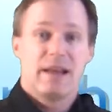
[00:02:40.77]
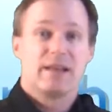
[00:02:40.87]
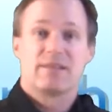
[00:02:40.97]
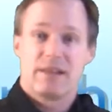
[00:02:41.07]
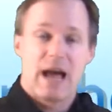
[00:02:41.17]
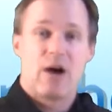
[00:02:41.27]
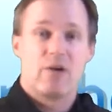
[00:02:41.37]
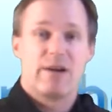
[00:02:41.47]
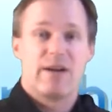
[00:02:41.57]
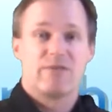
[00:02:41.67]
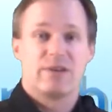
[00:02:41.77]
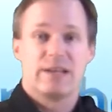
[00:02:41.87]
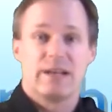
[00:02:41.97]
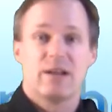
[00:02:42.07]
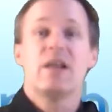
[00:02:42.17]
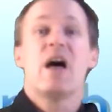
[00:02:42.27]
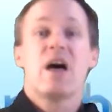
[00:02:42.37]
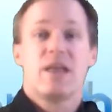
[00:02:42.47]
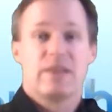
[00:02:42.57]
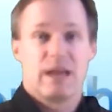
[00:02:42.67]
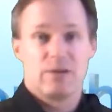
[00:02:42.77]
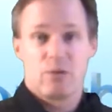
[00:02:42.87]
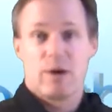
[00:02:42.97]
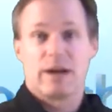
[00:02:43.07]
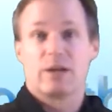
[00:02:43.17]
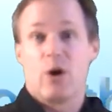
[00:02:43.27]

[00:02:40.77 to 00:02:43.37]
it's a now or never deal, then you want to